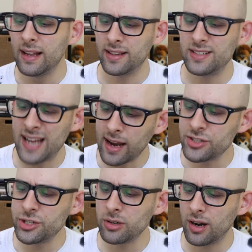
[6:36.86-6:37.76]
The
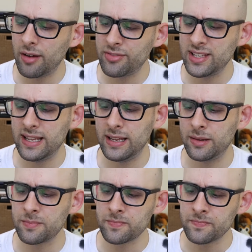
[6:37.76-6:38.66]
texture of
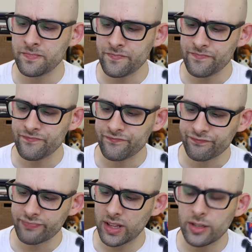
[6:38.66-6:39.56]
the
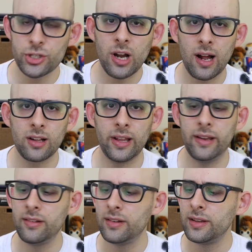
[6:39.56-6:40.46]

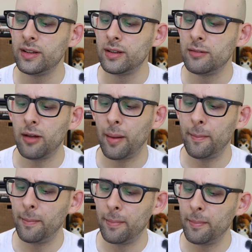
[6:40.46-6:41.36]
chocolate,
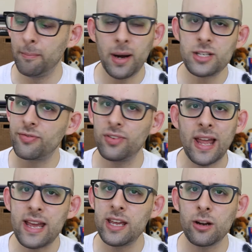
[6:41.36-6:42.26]
much
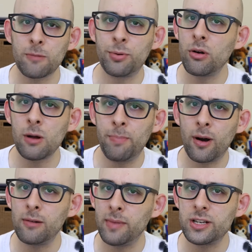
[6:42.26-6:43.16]
flakier, broke
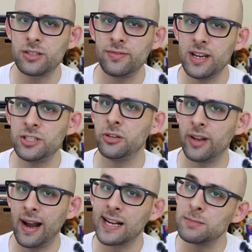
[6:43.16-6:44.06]
apart much easier
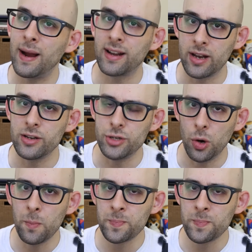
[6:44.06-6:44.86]
than I expected it to.